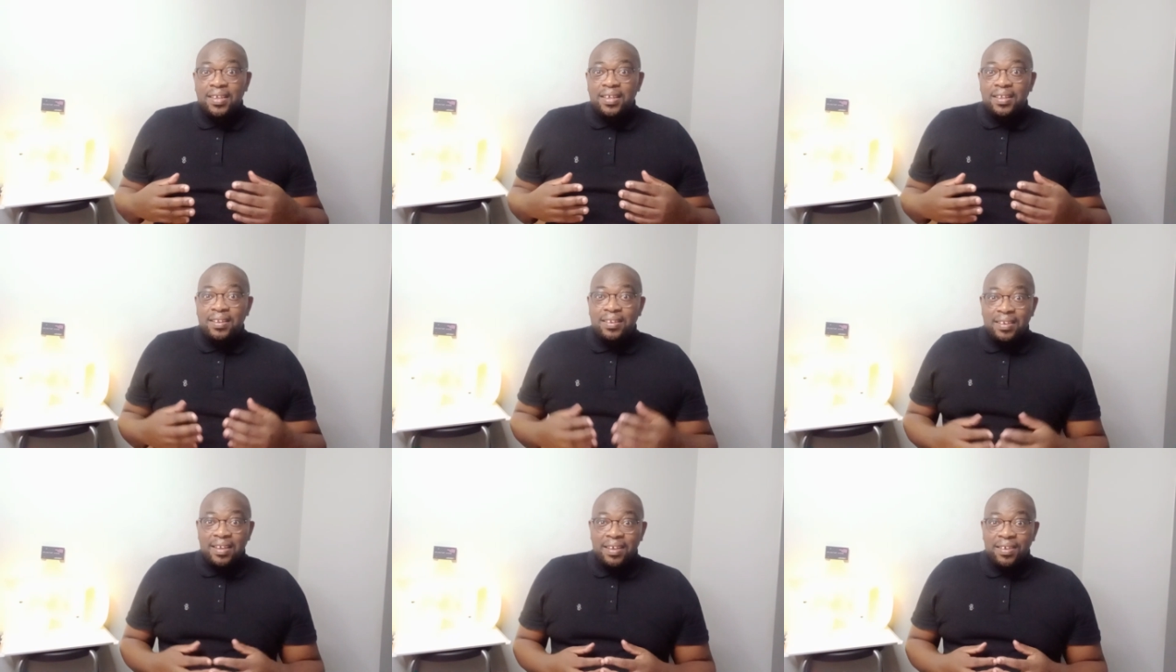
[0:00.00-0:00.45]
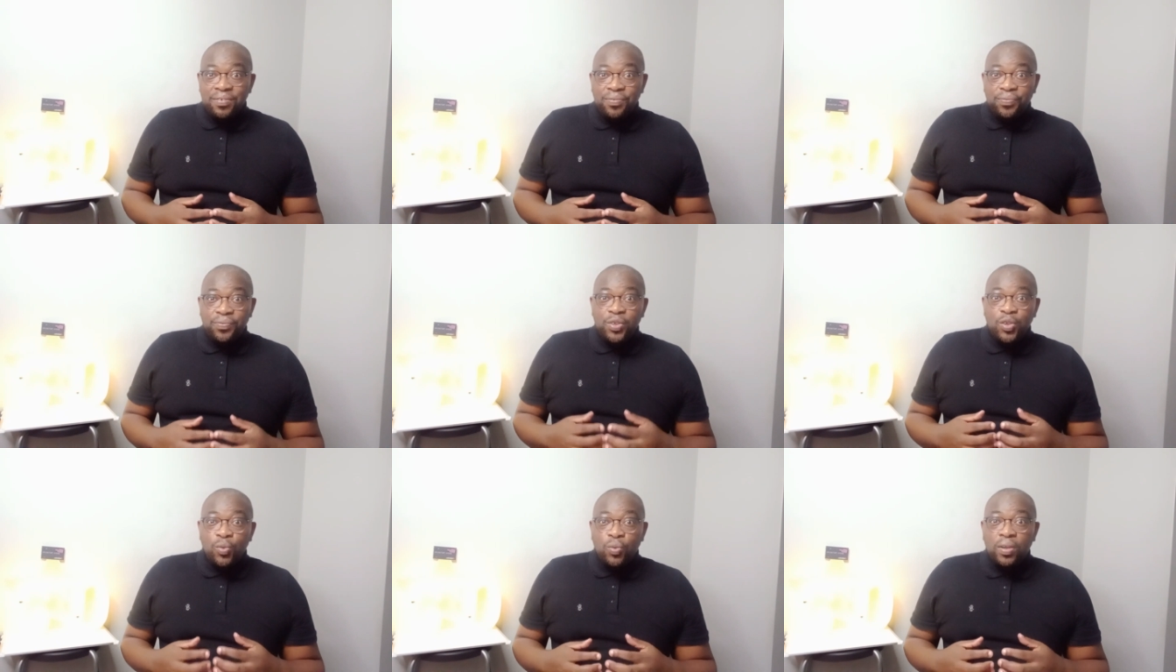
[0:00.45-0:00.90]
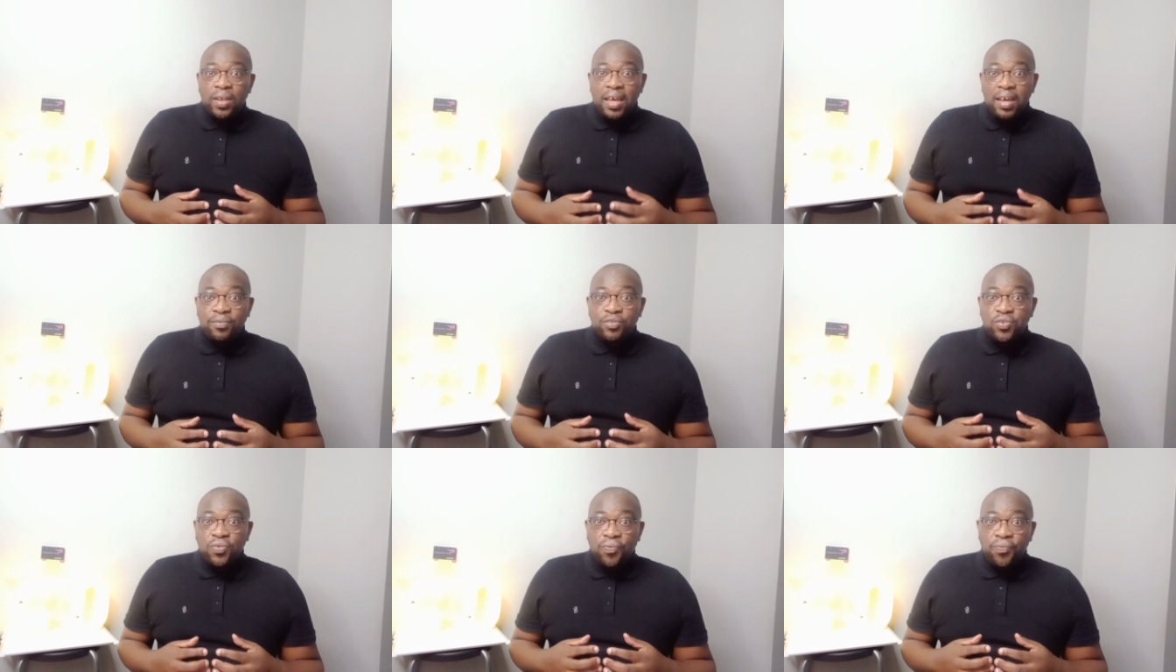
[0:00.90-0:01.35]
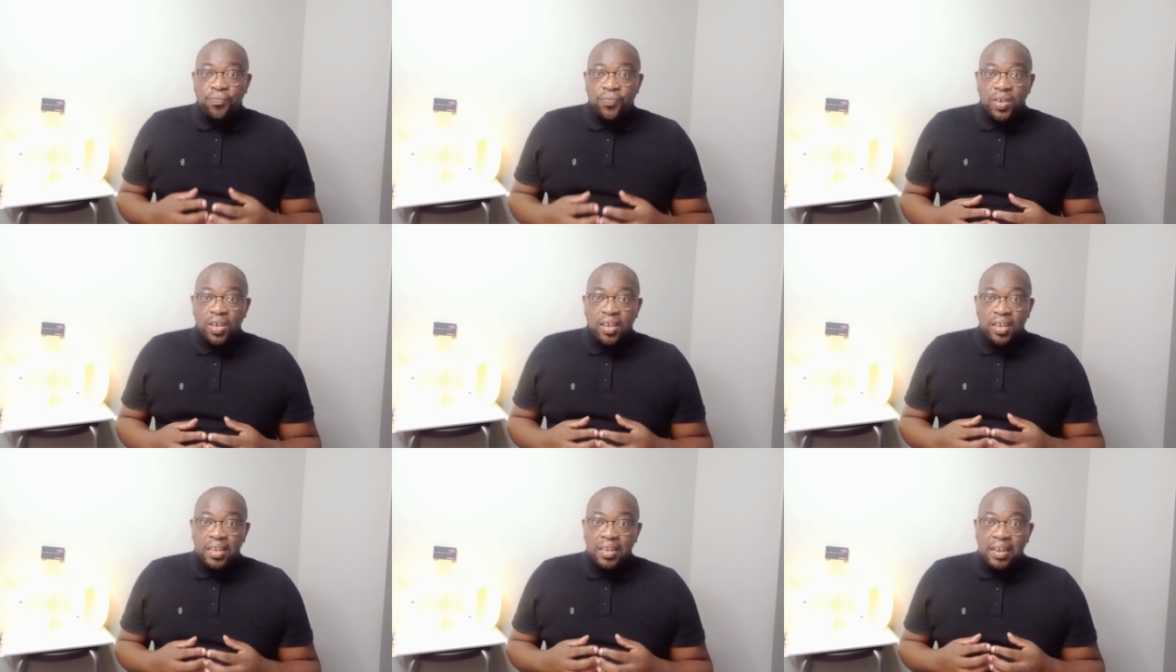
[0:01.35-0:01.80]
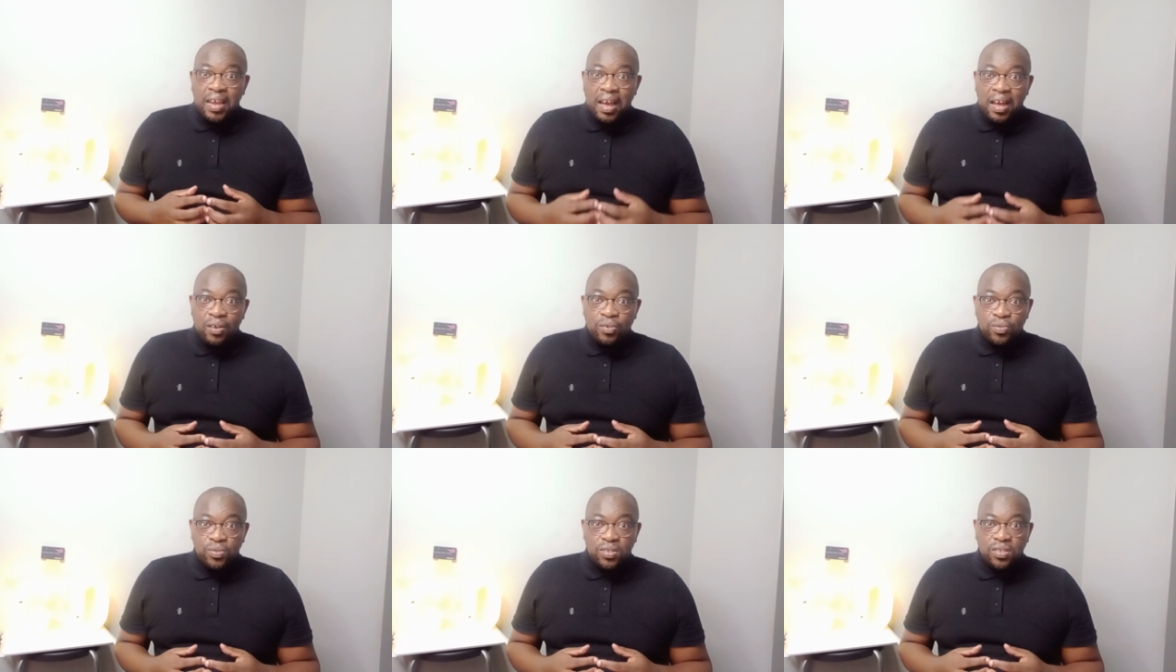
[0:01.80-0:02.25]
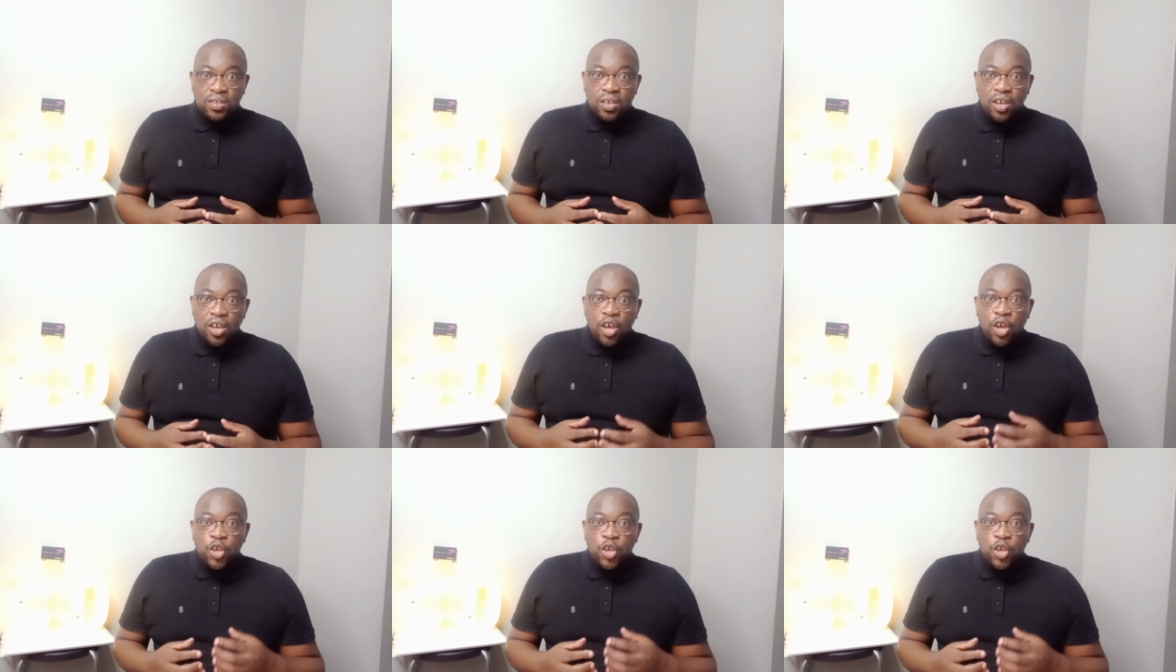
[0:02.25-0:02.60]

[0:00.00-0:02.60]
in life you will have to figure it out